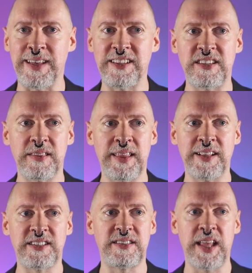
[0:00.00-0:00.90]
That's,
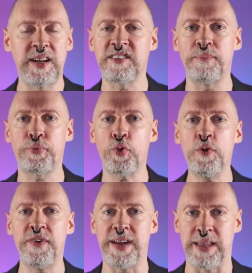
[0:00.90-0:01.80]
that's, that doesn't
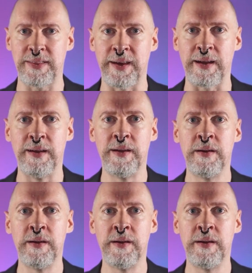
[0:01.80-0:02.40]
prove anything.